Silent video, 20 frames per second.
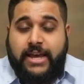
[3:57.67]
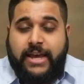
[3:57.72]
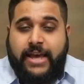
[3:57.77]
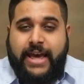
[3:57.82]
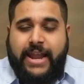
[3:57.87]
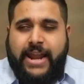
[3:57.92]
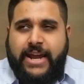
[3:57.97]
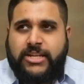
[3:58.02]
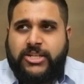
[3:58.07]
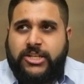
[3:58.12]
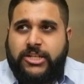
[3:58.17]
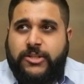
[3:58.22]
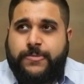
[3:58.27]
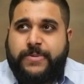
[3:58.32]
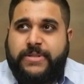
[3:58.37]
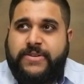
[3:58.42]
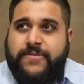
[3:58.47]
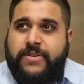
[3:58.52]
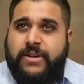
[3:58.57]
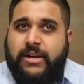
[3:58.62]
And actually,
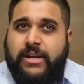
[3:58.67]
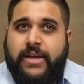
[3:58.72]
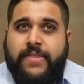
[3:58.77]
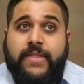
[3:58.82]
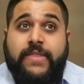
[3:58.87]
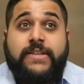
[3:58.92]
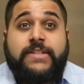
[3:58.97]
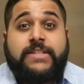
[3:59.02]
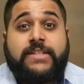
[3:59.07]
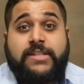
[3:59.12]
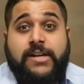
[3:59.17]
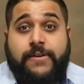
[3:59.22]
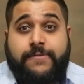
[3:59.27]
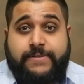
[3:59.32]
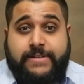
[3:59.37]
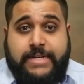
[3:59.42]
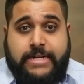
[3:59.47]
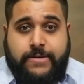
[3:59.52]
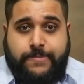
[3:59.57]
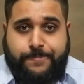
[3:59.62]
specifically, I think this is
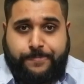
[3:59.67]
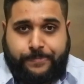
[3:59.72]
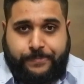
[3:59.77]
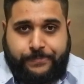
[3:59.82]
Dufftown.